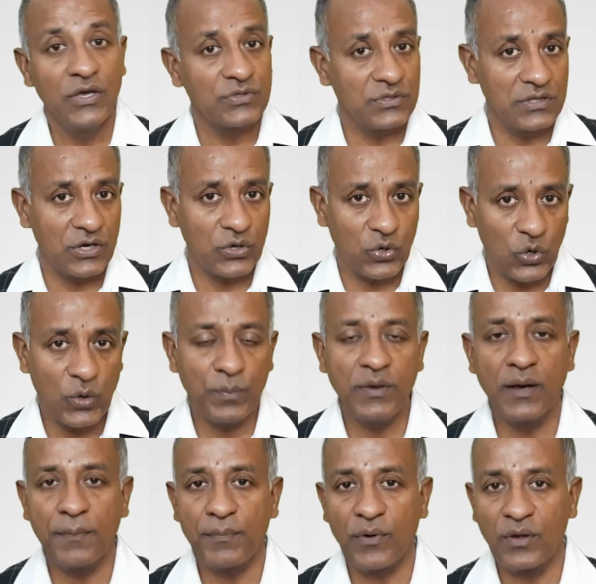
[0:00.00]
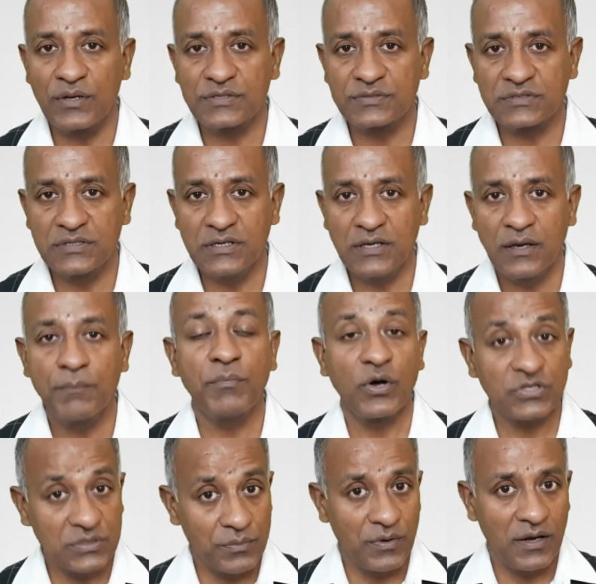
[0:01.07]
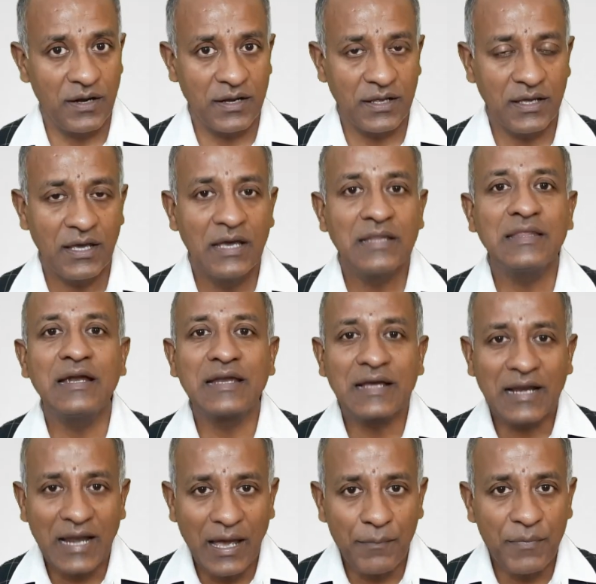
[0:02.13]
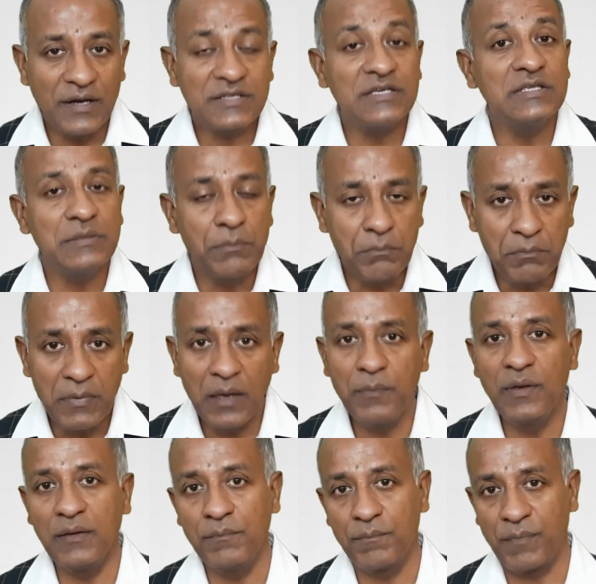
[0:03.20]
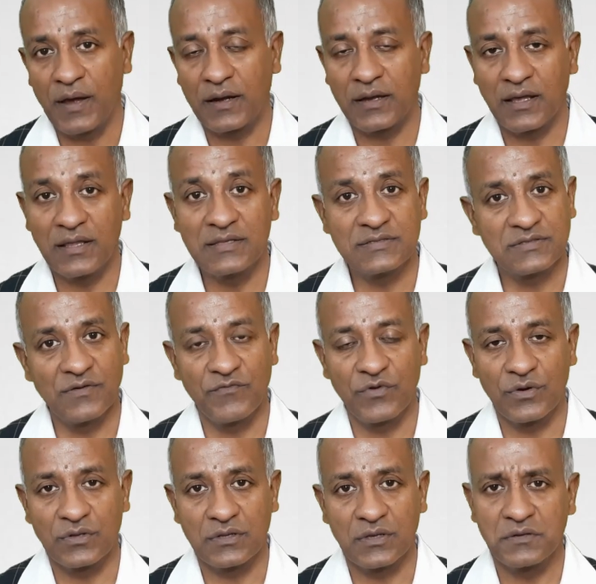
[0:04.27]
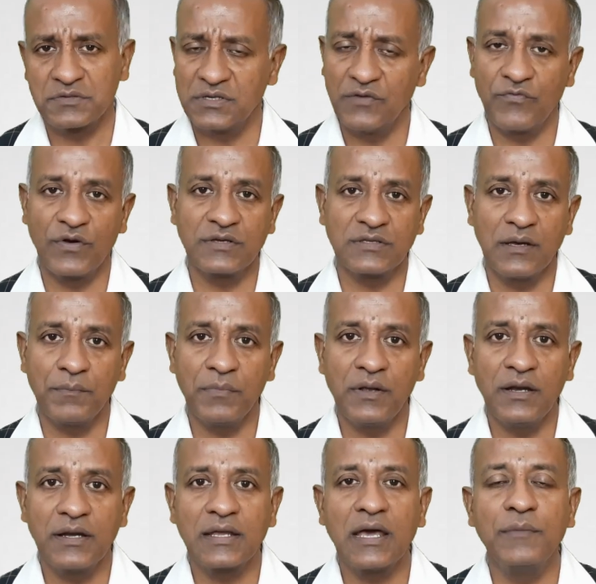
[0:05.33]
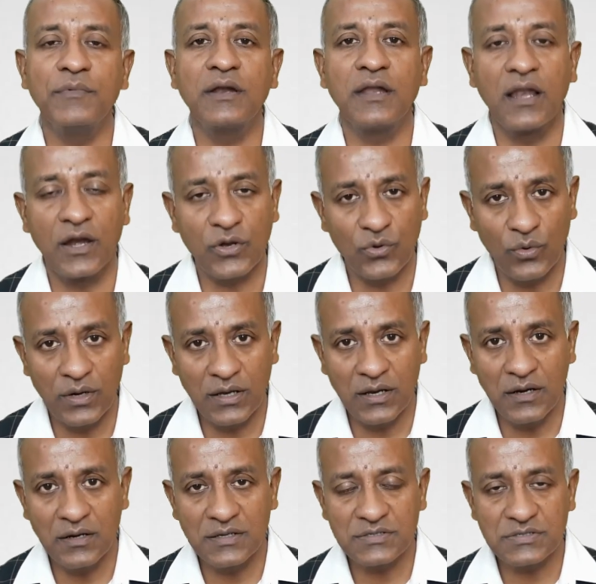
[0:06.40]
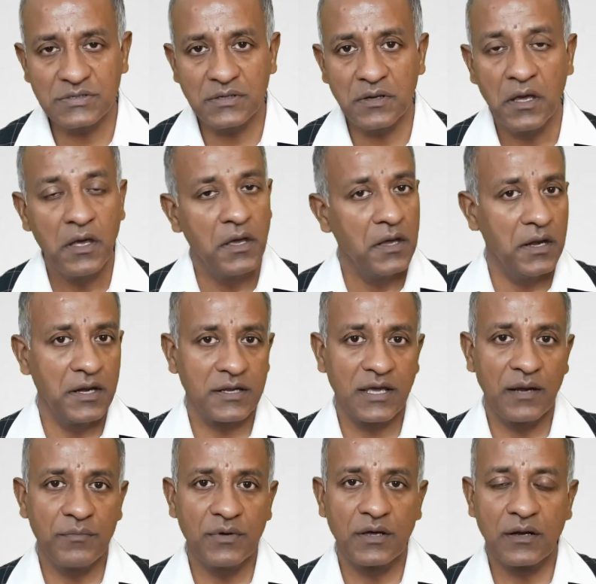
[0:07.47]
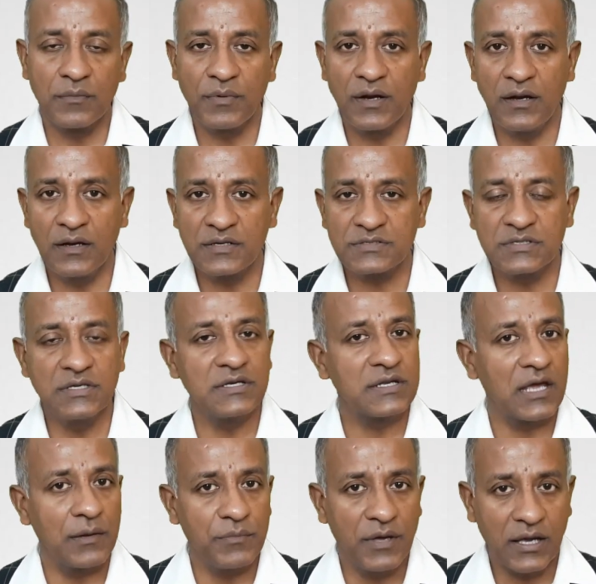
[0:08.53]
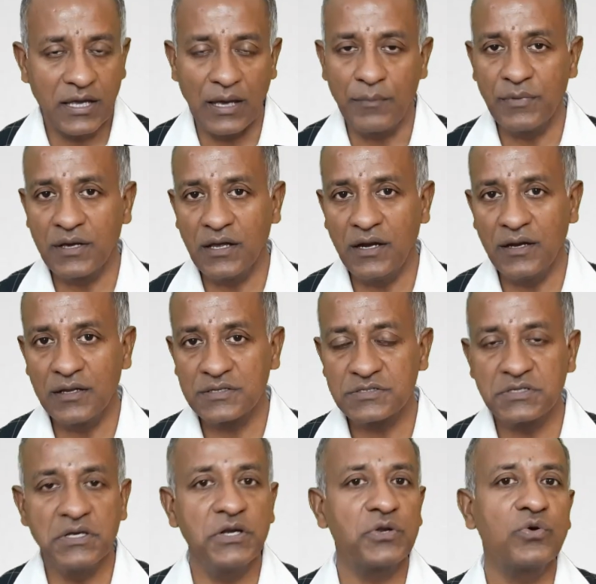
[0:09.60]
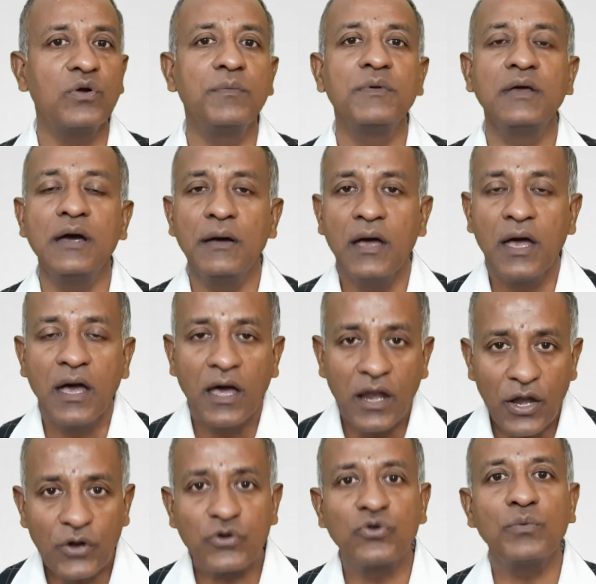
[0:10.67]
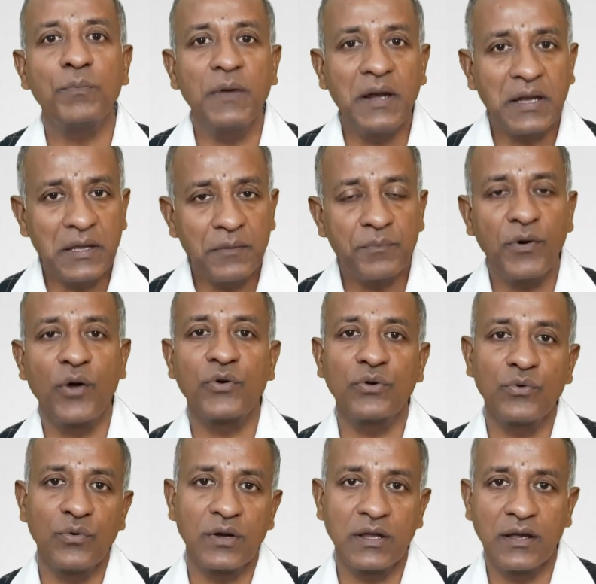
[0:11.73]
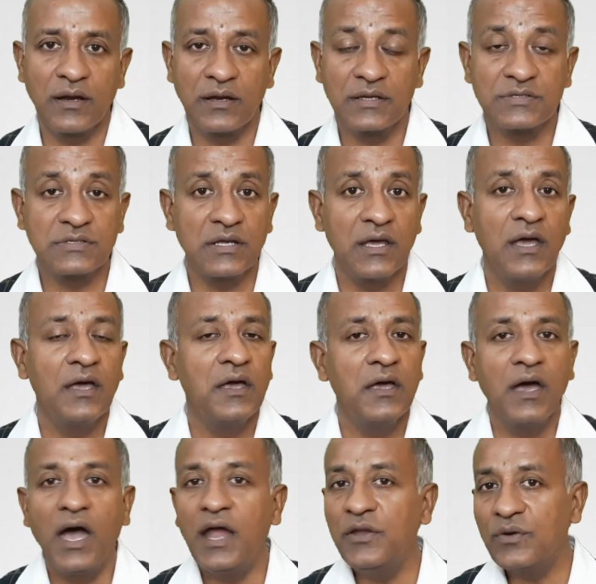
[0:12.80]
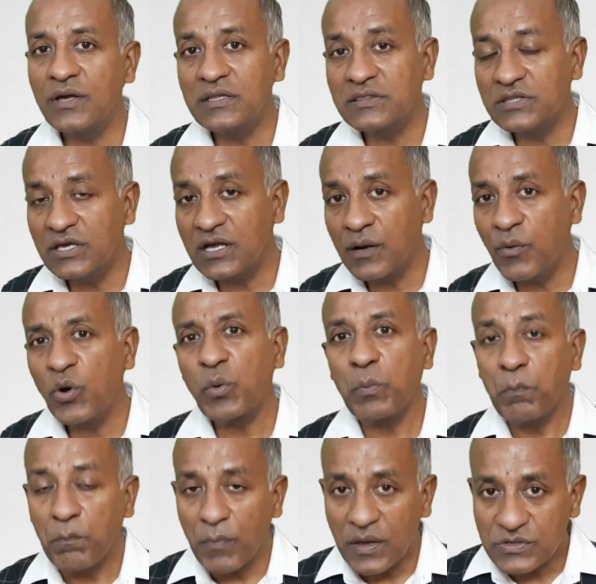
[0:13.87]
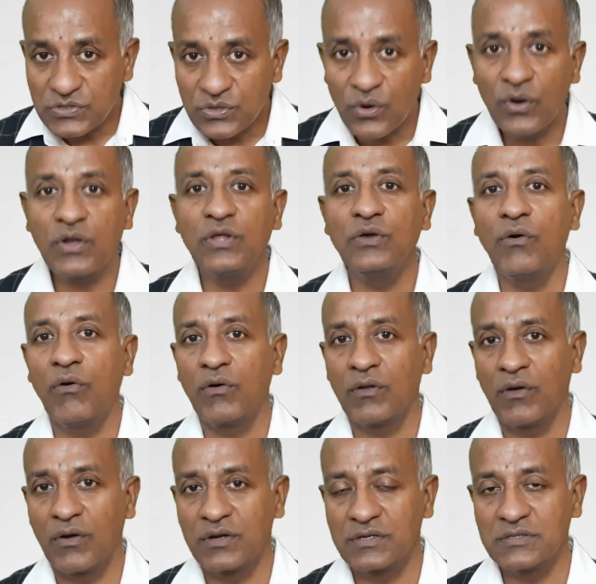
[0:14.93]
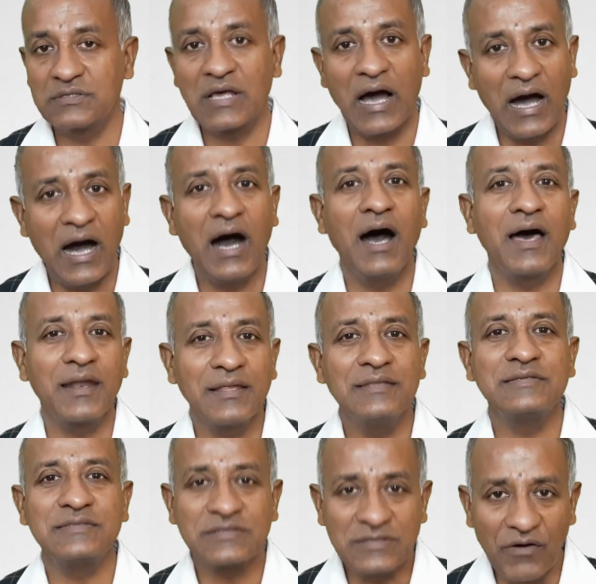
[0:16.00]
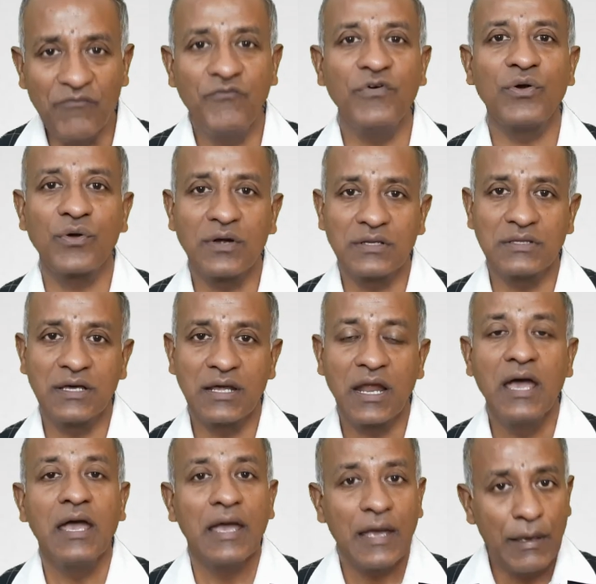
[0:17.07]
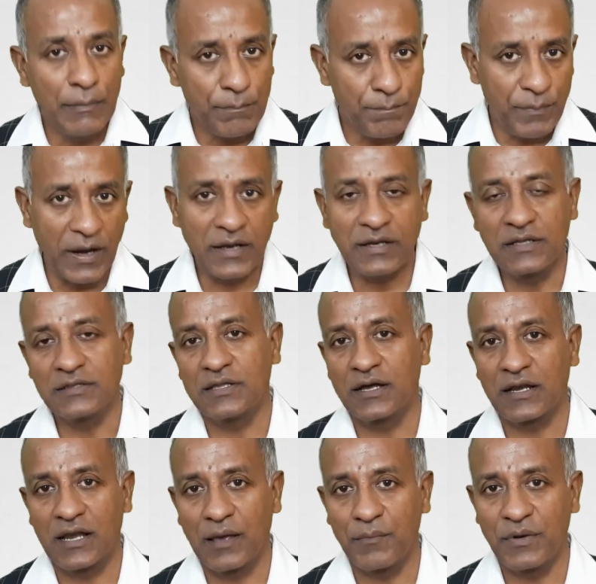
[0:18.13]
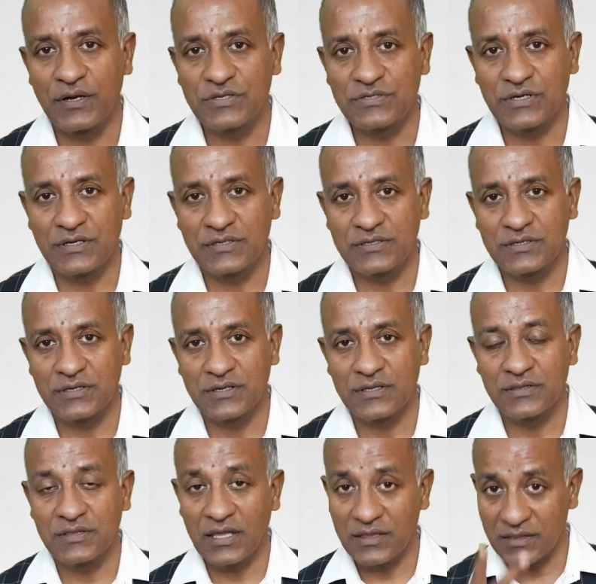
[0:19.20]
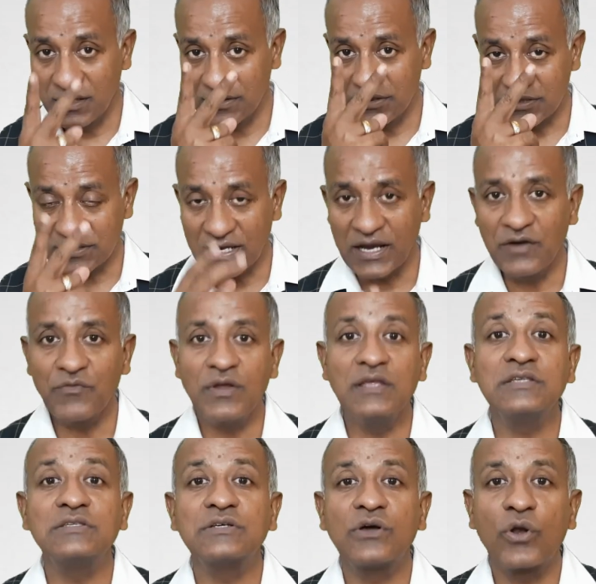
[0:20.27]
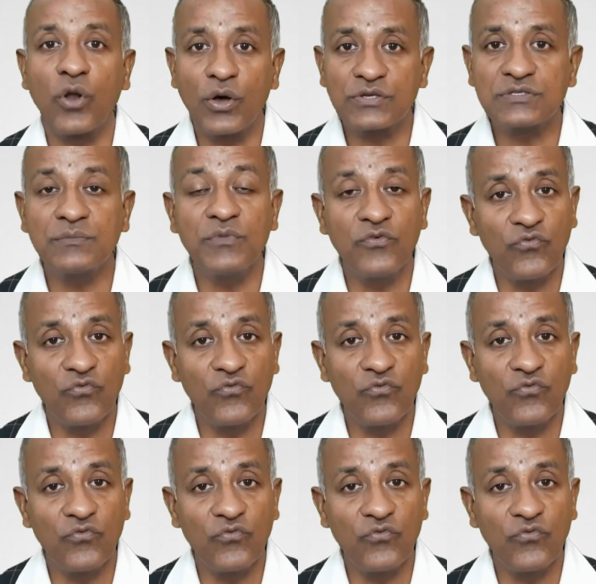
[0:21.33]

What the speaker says: So there could be a policy possibility that climate change may be impacting in some way or other. Say for example, it can be an electronic industry, it can be a rubber industry, it can be a chemical industry, it could be a electroplating powder coating industry. And you can think about majority of organizations are in some way or other impacting the climate change. Then the second one is clause number